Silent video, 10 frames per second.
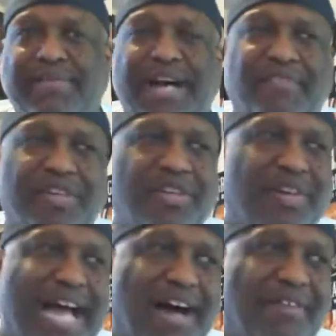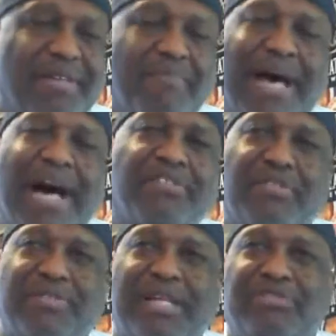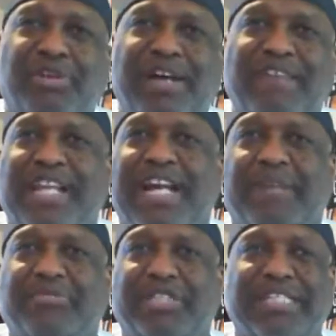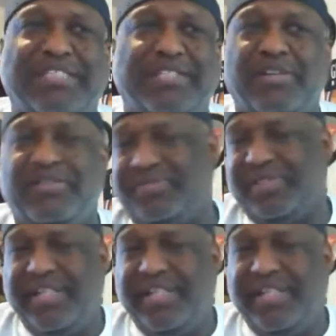Now, if you're out and about, sometimes you don't have that option. They serve